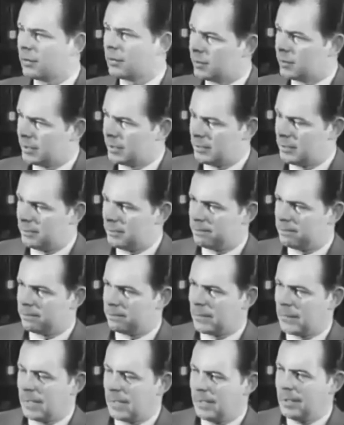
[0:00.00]
who run the
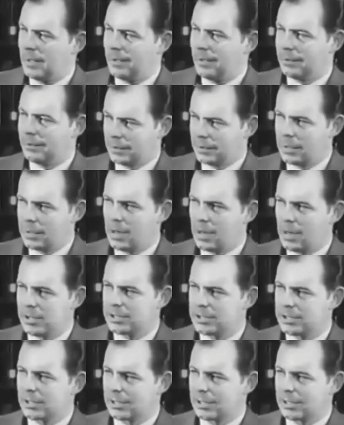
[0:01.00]
government,
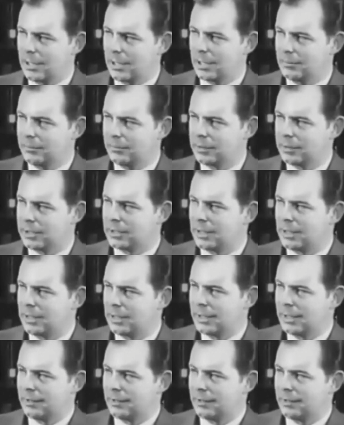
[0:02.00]
and the communists are
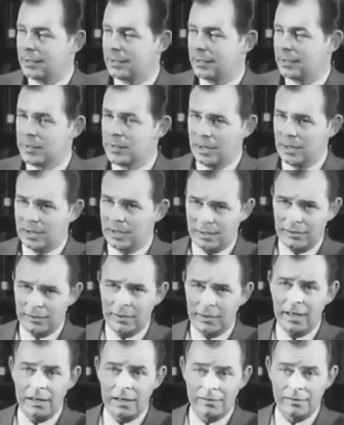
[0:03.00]
confident that in
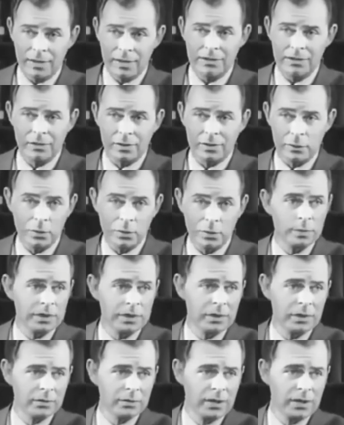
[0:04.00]
America they
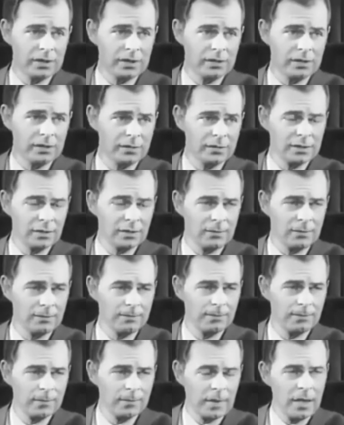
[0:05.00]
eventually will be the ones who
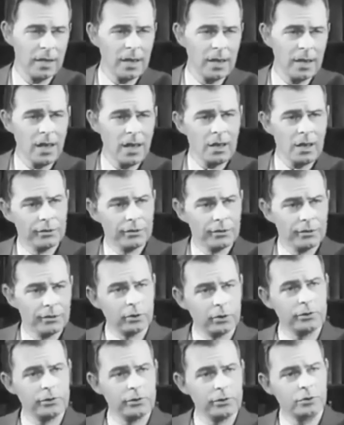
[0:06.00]
do so,
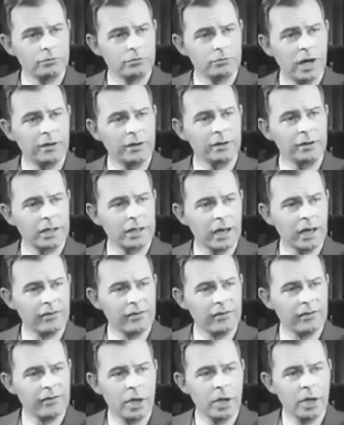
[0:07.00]
those who
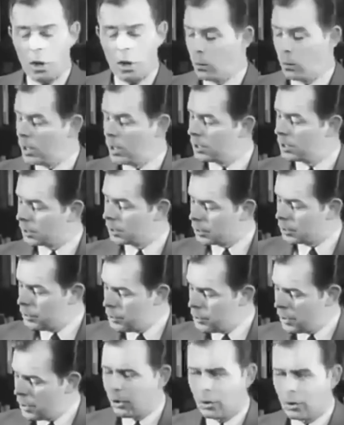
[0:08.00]
run the government
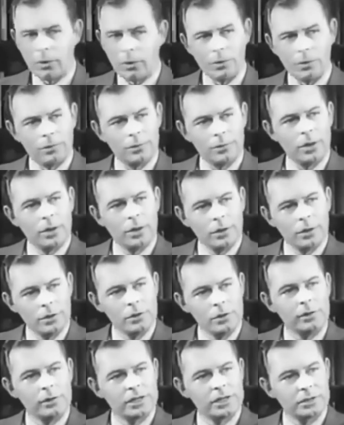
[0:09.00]
will know
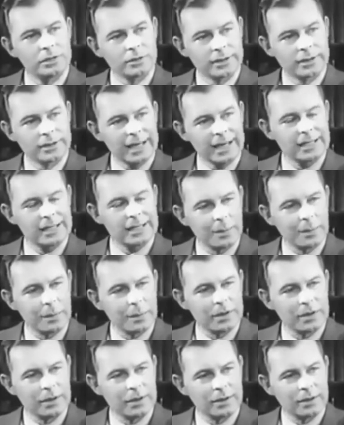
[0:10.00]
who is to
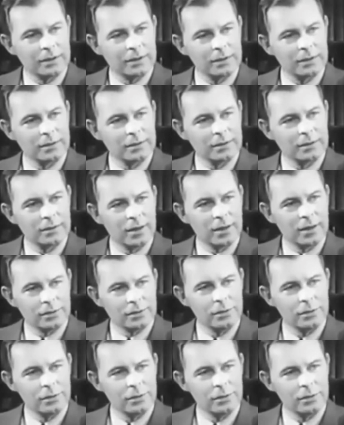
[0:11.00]
get something